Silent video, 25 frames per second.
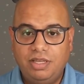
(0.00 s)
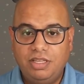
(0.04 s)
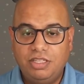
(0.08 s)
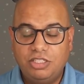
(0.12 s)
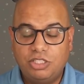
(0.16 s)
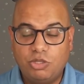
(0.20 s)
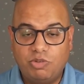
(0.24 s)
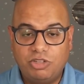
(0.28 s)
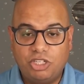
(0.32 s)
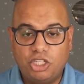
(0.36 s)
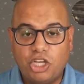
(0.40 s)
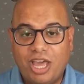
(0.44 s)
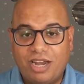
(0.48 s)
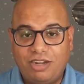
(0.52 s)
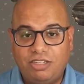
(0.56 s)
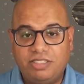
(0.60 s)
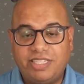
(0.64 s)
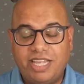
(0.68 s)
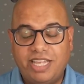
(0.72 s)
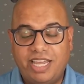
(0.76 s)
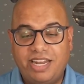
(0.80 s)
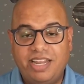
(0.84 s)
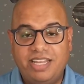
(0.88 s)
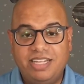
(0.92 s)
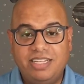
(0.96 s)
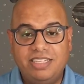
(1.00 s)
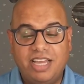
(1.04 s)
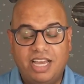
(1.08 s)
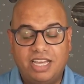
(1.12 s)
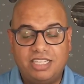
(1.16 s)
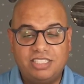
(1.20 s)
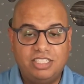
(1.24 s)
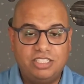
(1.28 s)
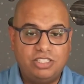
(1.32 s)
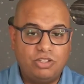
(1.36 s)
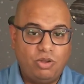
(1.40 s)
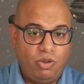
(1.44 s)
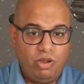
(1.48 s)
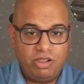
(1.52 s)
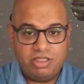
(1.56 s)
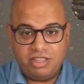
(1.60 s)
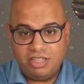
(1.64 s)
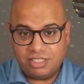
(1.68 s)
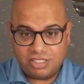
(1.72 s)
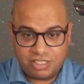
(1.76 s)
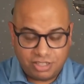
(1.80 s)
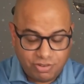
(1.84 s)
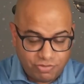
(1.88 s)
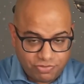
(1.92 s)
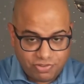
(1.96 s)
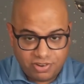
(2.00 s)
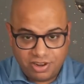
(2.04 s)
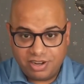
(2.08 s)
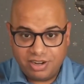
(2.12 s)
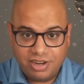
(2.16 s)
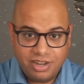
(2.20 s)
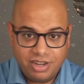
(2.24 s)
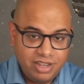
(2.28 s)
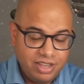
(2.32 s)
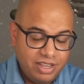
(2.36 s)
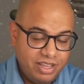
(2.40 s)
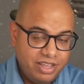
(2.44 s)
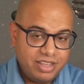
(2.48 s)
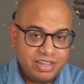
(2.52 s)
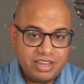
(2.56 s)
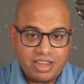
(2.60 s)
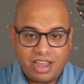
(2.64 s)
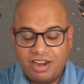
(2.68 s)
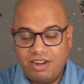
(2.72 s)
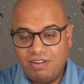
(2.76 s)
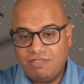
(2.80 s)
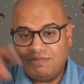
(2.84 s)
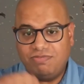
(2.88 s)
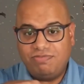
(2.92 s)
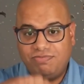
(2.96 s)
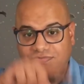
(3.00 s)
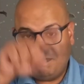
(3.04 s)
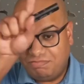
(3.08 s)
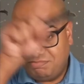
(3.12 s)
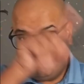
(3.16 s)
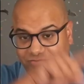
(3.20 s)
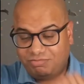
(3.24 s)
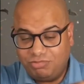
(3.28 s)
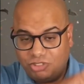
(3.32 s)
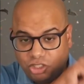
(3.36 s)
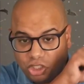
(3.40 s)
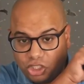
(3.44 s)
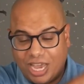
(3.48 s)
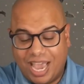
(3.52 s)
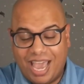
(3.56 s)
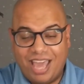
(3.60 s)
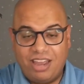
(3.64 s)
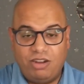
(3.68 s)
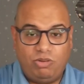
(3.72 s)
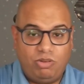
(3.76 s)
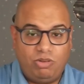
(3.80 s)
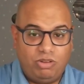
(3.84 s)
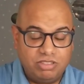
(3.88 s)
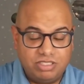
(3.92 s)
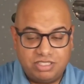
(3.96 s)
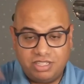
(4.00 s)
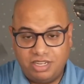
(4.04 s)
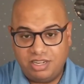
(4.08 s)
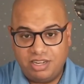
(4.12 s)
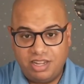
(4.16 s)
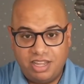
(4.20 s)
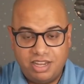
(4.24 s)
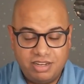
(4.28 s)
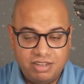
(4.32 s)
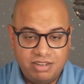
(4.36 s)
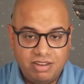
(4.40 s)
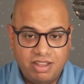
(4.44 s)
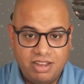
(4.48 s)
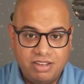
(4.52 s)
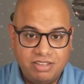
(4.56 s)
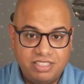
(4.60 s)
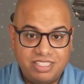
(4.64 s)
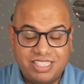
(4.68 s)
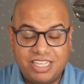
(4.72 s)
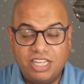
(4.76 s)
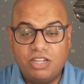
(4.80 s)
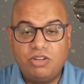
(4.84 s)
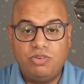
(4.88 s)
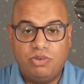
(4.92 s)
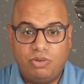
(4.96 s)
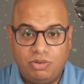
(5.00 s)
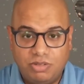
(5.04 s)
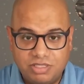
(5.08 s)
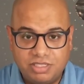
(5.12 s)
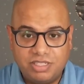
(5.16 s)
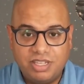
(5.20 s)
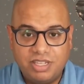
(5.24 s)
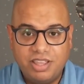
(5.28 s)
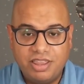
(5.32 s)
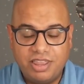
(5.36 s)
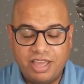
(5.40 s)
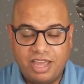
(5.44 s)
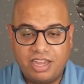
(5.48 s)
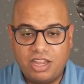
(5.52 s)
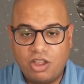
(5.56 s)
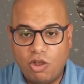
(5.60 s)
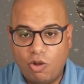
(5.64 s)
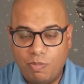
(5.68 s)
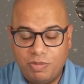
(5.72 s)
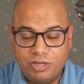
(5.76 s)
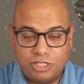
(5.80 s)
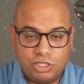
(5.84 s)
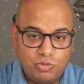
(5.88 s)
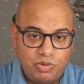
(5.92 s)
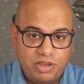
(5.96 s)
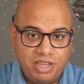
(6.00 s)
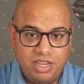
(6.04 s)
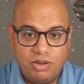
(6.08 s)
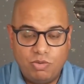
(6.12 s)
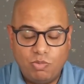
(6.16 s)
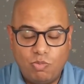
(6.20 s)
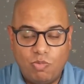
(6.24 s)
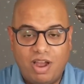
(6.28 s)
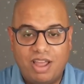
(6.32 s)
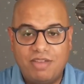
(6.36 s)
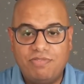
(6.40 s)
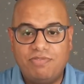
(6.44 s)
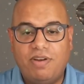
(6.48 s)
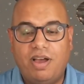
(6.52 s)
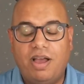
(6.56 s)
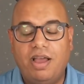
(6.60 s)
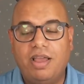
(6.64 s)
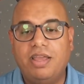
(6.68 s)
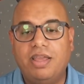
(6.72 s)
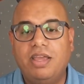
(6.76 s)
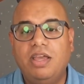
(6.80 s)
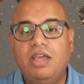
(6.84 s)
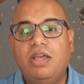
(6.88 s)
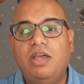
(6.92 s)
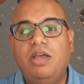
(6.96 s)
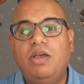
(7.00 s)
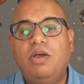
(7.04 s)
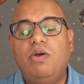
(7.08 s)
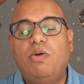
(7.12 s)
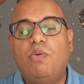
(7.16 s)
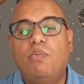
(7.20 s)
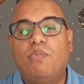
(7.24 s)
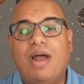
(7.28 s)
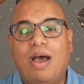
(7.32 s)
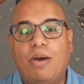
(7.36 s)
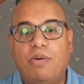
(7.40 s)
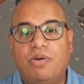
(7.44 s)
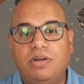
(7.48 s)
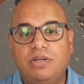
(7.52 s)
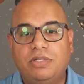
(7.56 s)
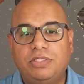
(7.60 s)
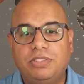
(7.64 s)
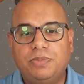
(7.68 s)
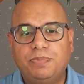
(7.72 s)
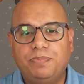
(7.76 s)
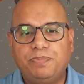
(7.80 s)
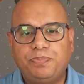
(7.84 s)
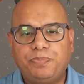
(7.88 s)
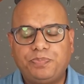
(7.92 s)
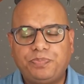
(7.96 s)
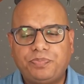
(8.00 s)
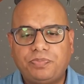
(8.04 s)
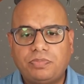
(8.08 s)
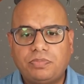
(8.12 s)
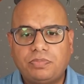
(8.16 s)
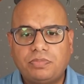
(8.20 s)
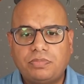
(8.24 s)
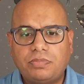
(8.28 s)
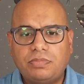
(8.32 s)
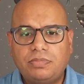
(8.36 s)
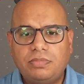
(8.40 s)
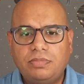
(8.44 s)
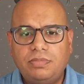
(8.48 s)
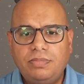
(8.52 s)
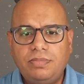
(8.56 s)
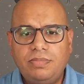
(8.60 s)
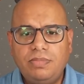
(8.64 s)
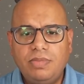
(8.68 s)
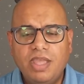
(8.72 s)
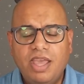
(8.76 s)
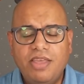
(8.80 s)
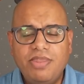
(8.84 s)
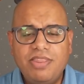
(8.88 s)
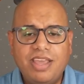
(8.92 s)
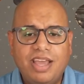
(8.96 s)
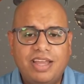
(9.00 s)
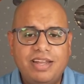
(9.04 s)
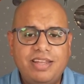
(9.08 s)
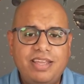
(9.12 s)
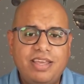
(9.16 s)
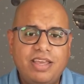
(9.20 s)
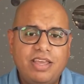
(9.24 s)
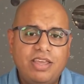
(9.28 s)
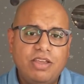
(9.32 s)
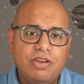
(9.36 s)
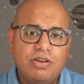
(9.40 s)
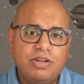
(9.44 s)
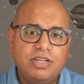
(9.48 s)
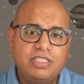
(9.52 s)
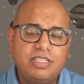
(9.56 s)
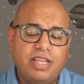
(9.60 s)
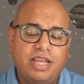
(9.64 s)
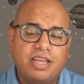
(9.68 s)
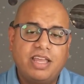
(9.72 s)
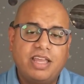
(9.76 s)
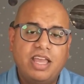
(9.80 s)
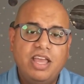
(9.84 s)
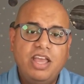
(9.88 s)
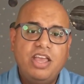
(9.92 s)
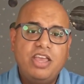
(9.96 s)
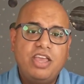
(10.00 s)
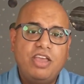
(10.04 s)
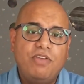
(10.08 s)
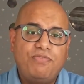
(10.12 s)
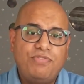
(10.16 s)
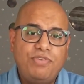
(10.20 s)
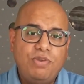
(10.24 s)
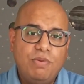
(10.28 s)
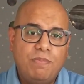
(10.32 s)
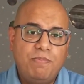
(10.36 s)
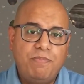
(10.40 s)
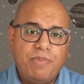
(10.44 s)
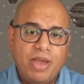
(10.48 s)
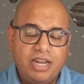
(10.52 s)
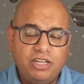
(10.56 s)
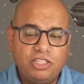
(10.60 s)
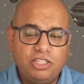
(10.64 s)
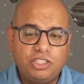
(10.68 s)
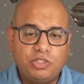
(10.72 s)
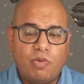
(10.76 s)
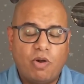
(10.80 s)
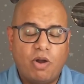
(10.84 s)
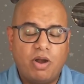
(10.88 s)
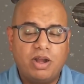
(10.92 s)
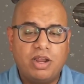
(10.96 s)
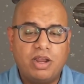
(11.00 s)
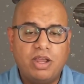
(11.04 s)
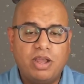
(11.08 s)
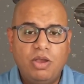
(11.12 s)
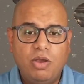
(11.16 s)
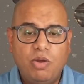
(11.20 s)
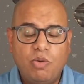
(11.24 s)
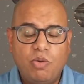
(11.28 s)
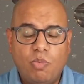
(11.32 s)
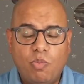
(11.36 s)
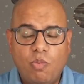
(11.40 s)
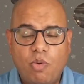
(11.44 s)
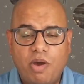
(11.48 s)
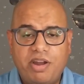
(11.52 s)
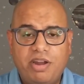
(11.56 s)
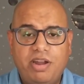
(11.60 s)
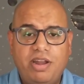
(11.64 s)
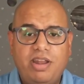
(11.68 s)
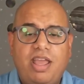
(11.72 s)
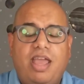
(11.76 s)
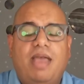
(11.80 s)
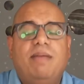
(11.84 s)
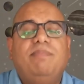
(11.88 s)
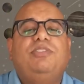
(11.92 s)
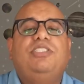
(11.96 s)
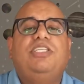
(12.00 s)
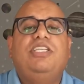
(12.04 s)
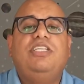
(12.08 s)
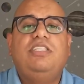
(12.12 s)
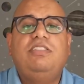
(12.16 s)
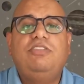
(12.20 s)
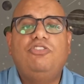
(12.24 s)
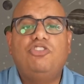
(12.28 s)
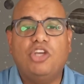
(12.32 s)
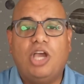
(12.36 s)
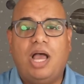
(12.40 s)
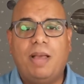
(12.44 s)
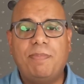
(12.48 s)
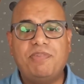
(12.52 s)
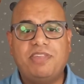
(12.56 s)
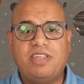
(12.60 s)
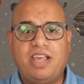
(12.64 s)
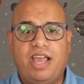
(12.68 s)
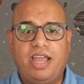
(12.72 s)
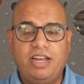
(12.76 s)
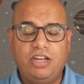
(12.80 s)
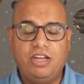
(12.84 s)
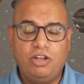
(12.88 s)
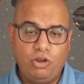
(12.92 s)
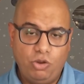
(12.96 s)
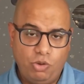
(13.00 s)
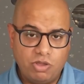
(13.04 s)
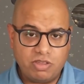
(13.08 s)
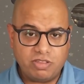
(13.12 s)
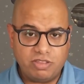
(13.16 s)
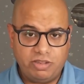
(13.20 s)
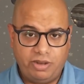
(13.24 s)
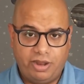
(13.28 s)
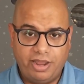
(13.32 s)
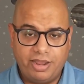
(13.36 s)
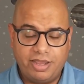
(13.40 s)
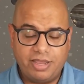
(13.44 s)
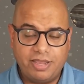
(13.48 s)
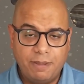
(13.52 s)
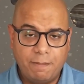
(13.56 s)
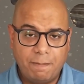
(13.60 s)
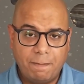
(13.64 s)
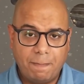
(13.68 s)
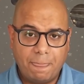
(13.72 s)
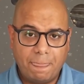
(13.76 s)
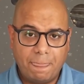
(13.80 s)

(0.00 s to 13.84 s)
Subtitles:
So channel state index is all these different kind of channels and signals that go between Wi-Fi routers. And the idea here is like, if you benchmark what an empty job site looks like,